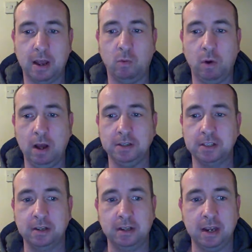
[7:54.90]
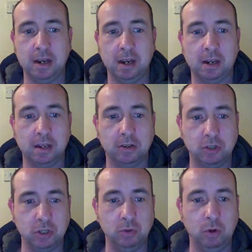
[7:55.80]
what they can
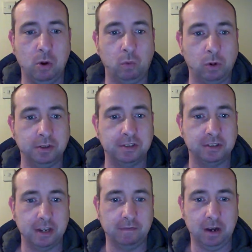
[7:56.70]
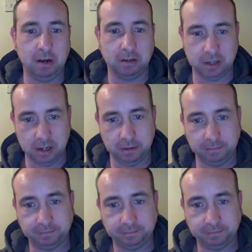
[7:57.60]
do once they've logged on.